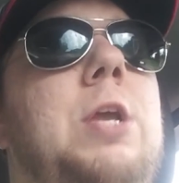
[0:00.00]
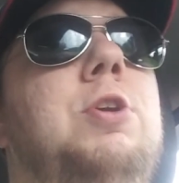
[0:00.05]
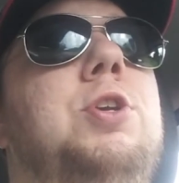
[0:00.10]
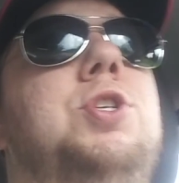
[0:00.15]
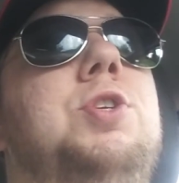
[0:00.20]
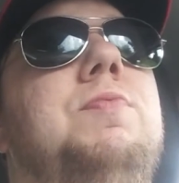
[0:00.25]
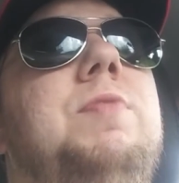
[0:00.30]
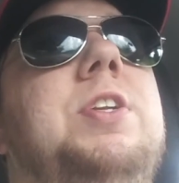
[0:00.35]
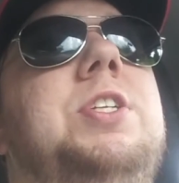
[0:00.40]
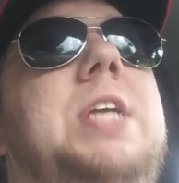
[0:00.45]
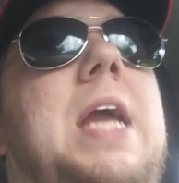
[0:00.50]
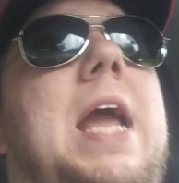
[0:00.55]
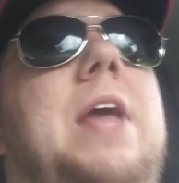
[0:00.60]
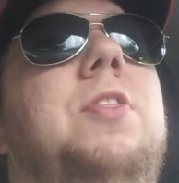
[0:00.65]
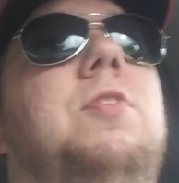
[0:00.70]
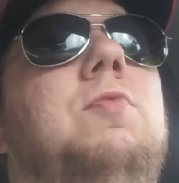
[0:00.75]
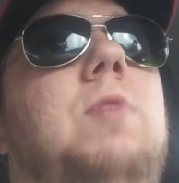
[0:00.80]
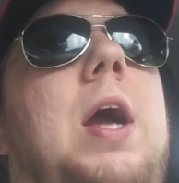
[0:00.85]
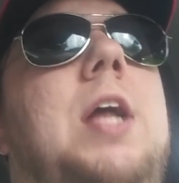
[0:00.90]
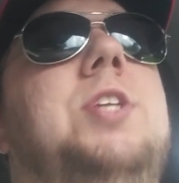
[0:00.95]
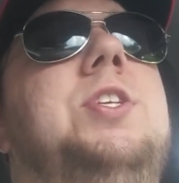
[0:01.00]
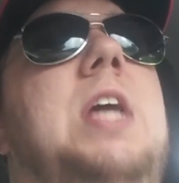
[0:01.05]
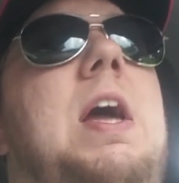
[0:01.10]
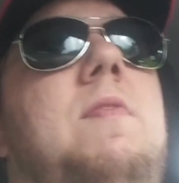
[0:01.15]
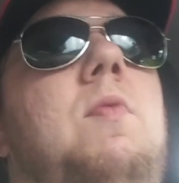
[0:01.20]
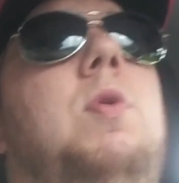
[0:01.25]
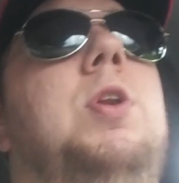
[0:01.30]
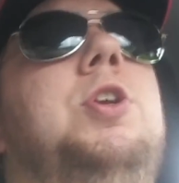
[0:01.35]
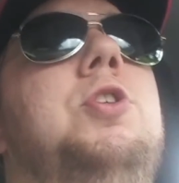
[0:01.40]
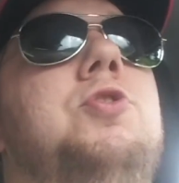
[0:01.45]
you should retain the rights to
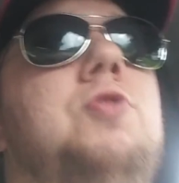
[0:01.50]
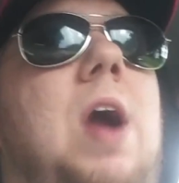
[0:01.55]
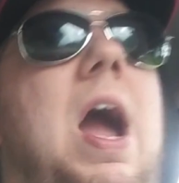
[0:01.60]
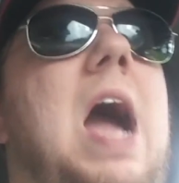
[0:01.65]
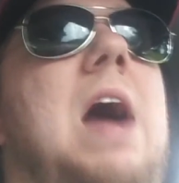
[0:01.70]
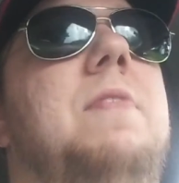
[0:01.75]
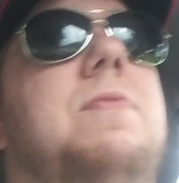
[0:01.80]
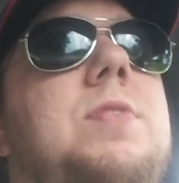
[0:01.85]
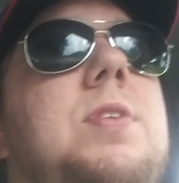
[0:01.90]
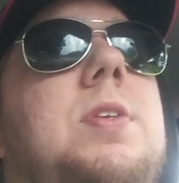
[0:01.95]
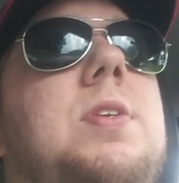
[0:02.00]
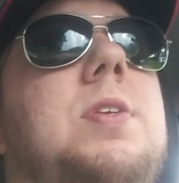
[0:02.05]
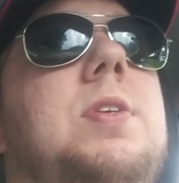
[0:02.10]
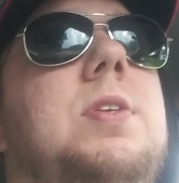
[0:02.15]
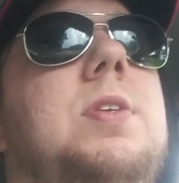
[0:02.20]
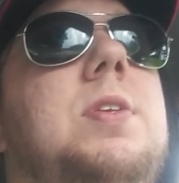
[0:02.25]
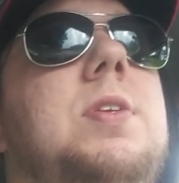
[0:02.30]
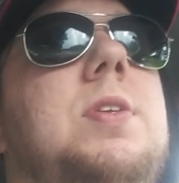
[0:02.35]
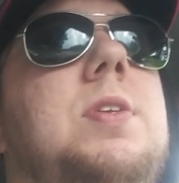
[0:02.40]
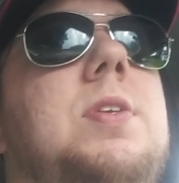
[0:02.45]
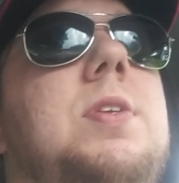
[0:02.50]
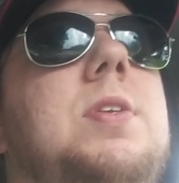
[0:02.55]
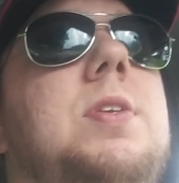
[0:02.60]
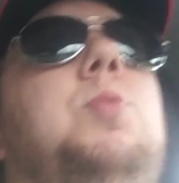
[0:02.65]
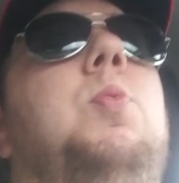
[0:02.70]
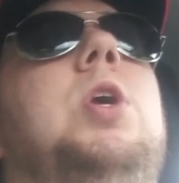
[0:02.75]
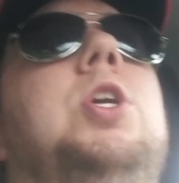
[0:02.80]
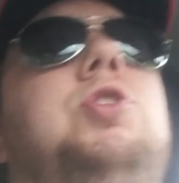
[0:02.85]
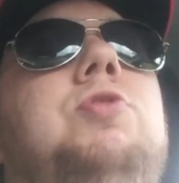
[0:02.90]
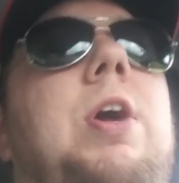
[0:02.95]
everyone you draft,
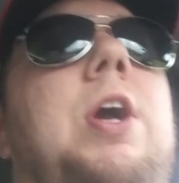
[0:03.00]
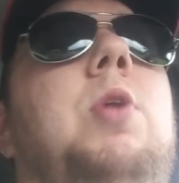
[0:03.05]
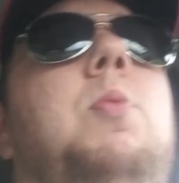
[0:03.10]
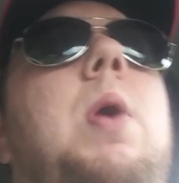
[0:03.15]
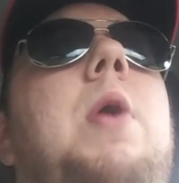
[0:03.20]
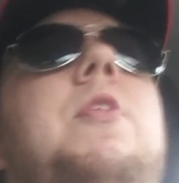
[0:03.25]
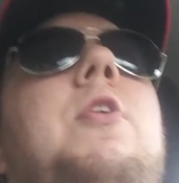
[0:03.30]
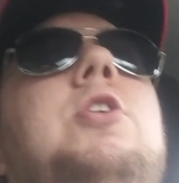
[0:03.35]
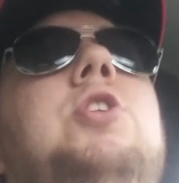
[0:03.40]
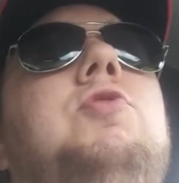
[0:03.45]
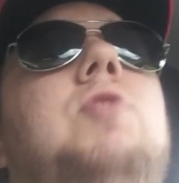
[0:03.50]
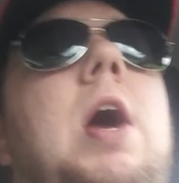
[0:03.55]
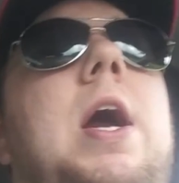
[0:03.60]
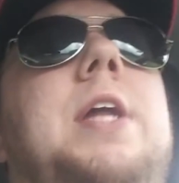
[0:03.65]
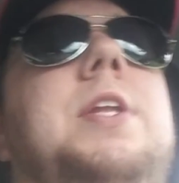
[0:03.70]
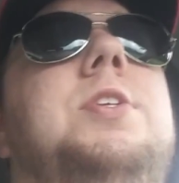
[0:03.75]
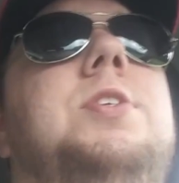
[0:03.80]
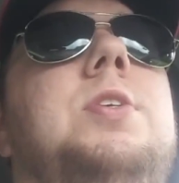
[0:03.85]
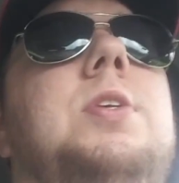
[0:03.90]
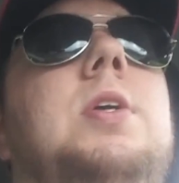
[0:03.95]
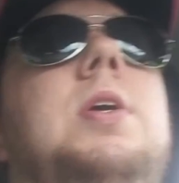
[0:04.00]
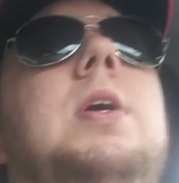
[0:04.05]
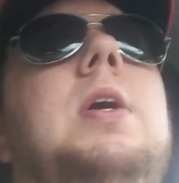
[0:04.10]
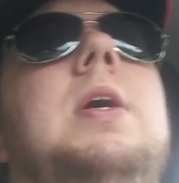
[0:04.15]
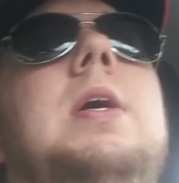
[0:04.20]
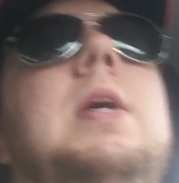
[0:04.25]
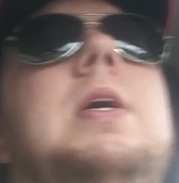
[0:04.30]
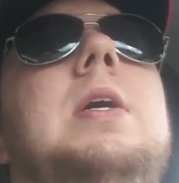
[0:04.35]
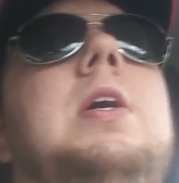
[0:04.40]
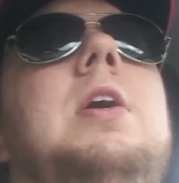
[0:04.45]
unless you want to trade away those rights.
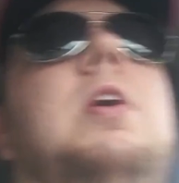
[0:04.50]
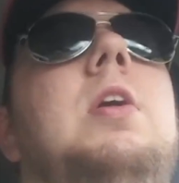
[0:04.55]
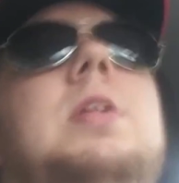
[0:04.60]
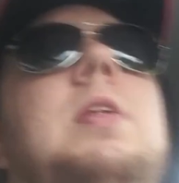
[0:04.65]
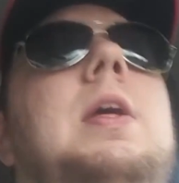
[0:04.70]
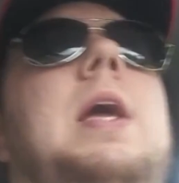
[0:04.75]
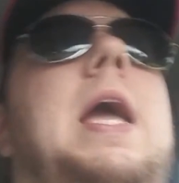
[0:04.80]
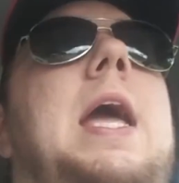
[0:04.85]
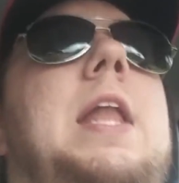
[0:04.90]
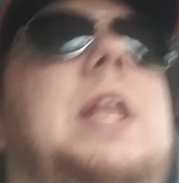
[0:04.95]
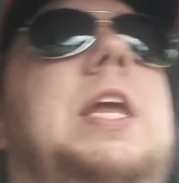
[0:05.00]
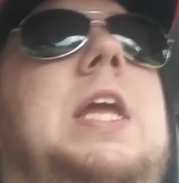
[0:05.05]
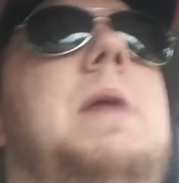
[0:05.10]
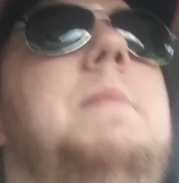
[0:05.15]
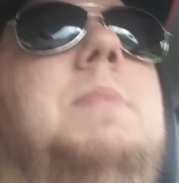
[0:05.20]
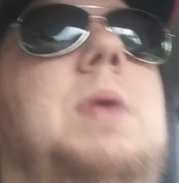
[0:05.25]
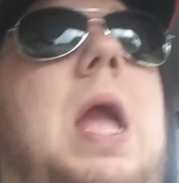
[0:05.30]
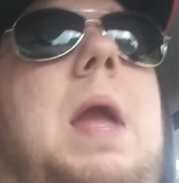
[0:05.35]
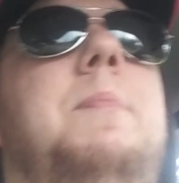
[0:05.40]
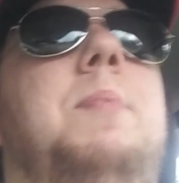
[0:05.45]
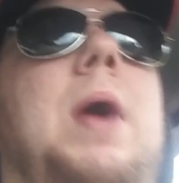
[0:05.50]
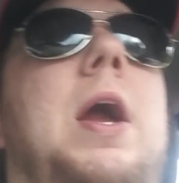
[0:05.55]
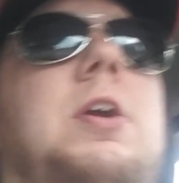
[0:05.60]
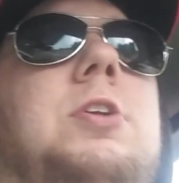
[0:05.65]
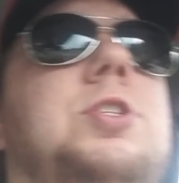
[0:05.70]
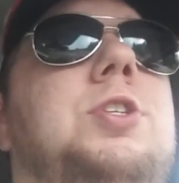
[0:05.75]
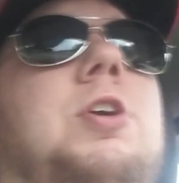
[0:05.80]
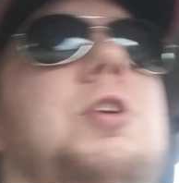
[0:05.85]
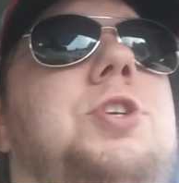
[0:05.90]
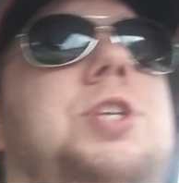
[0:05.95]
And the NBA
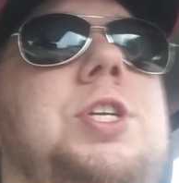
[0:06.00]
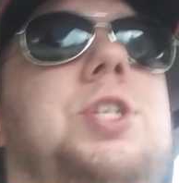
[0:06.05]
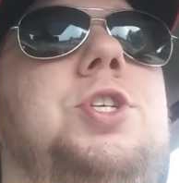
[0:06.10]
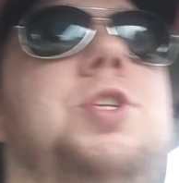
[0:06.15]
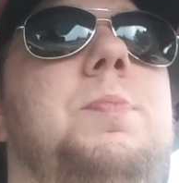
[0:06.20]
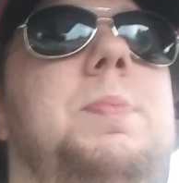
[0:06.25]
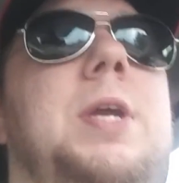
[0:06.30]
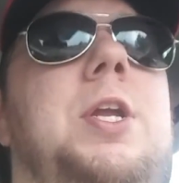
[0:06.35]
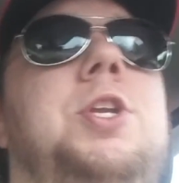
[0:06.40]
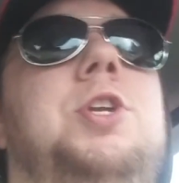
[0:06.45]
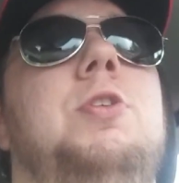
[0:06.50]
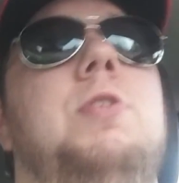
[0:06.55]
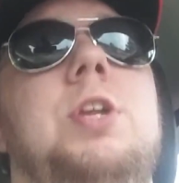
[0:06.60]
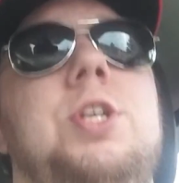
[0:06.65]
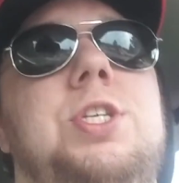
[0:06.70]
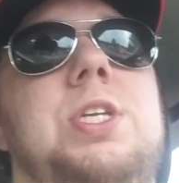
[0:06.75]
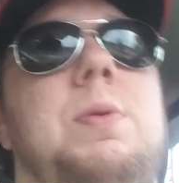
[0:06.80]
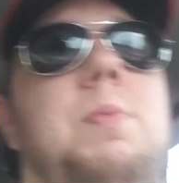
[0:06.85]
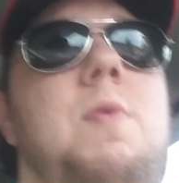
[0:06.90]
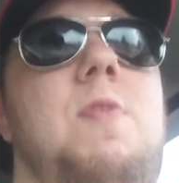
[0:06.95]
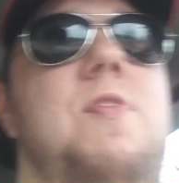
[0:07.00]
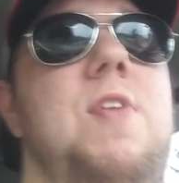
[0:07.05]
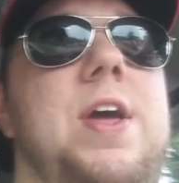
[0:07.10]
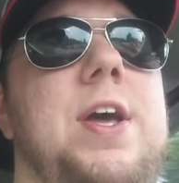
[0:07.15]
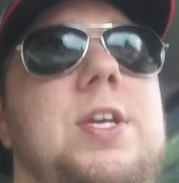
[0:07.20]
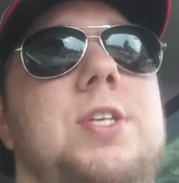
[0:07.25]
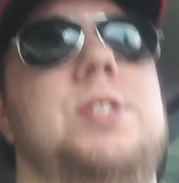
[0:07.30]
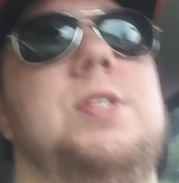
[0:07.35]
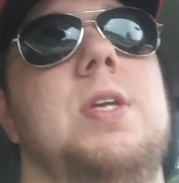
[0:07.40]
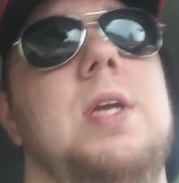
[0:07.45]
Players Association should be in unison with
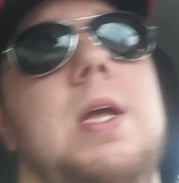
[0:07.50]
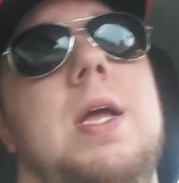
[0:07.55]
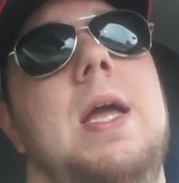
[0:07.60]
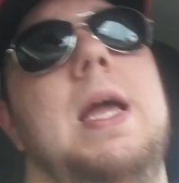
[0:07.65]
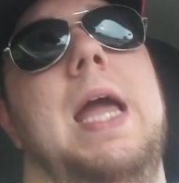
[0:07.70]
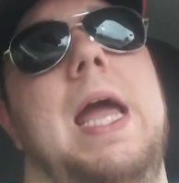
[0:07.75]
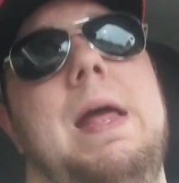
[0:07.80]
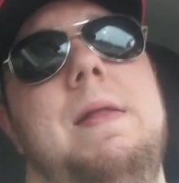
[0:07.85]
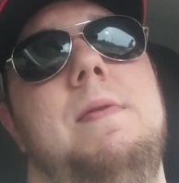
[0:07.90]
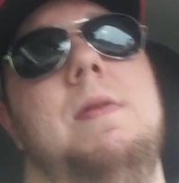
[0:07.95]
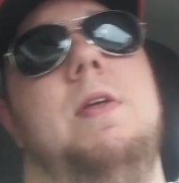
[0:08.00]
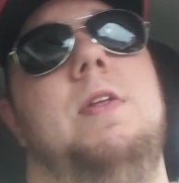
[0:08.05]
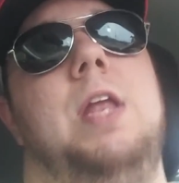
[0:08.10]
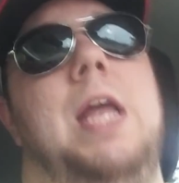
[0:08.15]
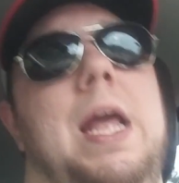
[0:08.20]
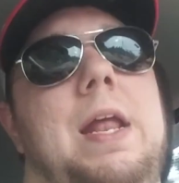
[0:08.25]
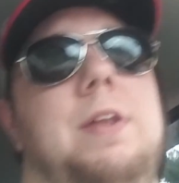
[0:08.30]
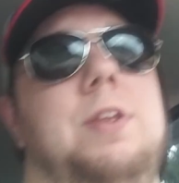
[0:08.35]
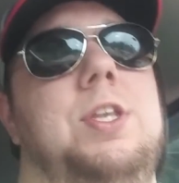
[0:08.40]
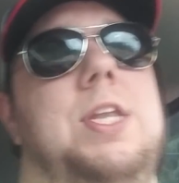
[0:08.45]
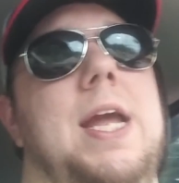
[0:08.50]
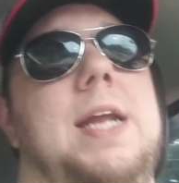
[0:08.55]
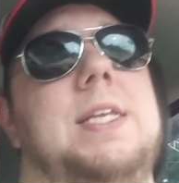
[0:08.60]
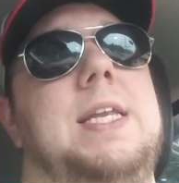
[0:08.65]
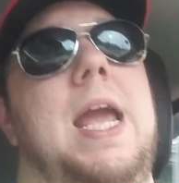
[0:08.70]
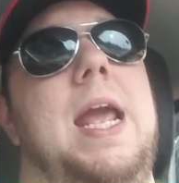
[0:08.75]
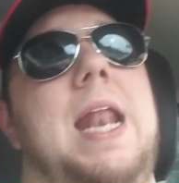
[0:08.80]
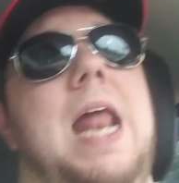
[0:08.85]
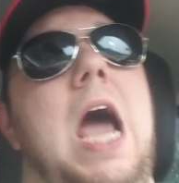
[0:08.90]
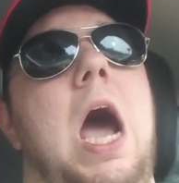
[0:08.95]
this and
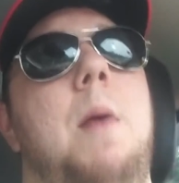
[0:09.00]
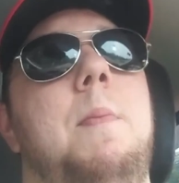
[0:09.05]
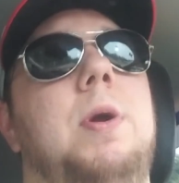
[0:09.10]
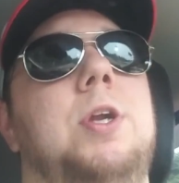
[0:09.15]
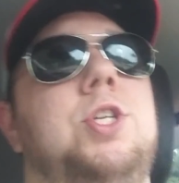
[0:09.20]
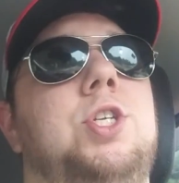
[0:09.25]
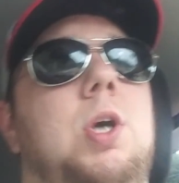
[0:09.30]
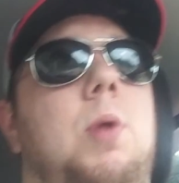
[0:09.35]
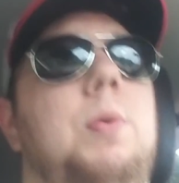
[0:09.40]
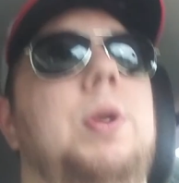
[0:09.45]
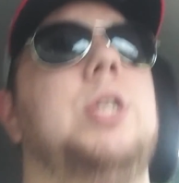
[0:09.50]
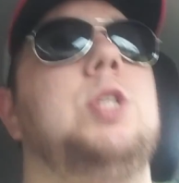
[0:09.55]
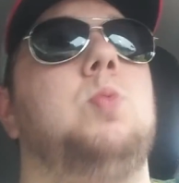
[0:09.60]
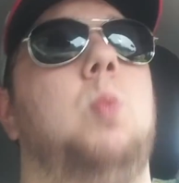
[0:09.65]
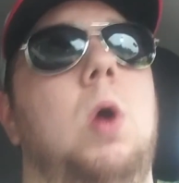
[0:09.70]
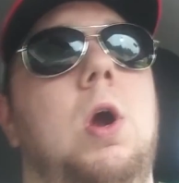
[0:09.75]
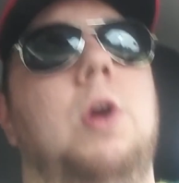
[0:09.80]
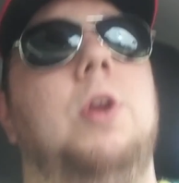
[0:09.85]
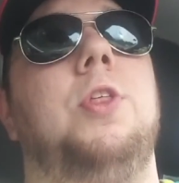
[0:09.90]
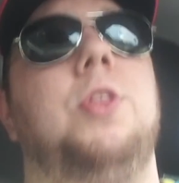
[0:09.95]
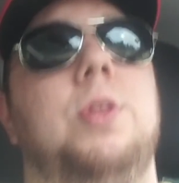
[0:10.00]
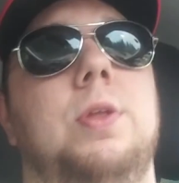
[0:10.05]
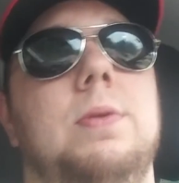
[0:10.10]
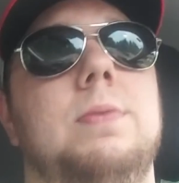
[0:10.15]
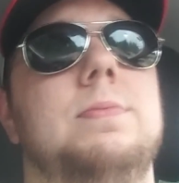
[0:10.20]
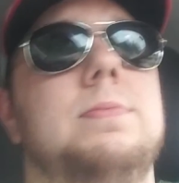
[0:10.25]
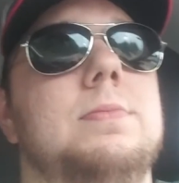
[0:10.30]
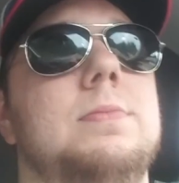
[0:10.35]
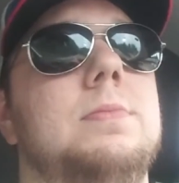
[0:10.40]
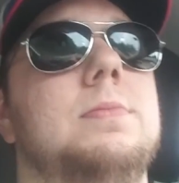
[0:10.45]
dictate how much someone is worth.
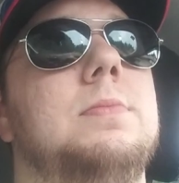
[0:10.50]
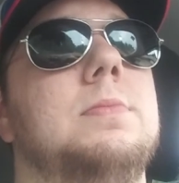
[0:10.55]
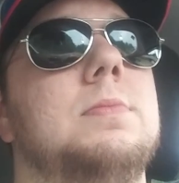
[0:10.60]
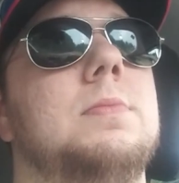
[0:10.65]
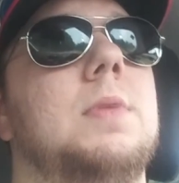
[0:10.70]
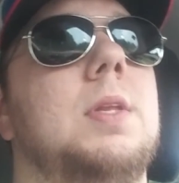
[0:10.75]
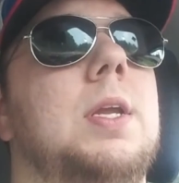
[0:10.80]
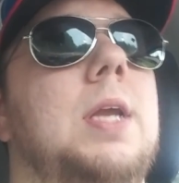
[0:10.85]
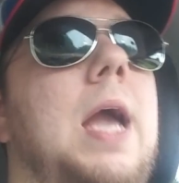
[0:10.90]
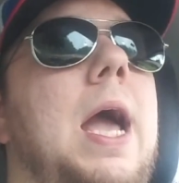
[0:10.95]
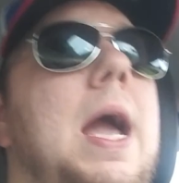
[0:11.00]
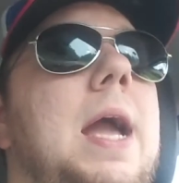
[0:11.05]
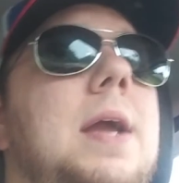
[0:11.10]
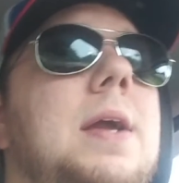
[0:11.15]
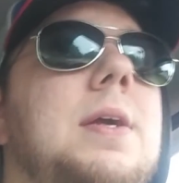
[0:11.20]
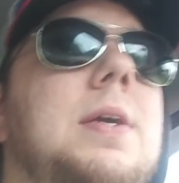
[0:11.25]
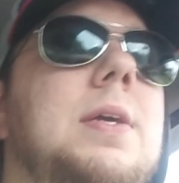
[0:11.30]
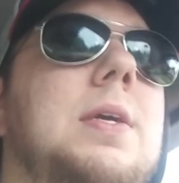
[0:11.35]
Okay?